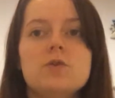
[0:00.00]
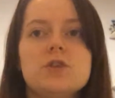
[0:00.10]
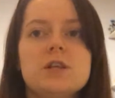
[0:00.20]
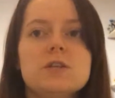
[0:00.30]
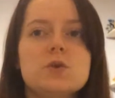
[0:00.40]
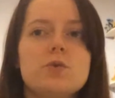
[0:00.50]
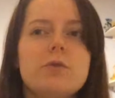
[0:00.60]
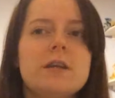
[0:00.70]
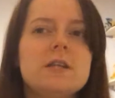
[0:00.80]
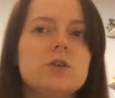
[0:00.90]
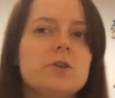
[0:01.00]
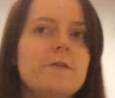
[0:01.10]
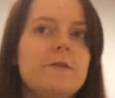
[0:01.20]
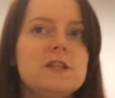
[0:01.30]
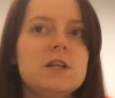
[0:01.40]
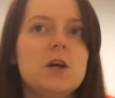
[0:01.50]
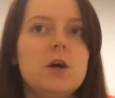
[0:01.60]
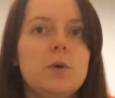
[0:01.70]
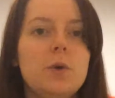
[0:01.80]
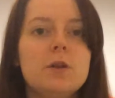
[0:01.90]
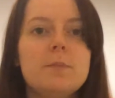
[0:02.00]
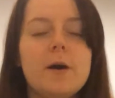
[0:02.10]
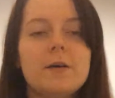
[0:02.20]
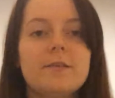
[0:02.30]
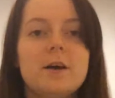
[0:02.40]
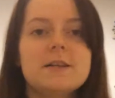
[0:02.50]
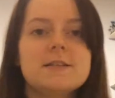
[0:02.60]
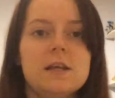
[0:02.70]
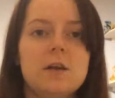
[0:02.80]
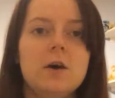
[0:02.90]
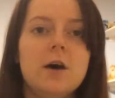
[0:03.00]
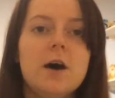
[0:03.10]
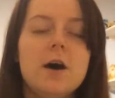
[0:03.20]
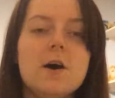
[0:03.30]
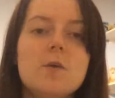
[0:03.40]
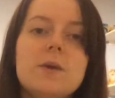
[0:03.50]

she's already done the video on the box that I sent her.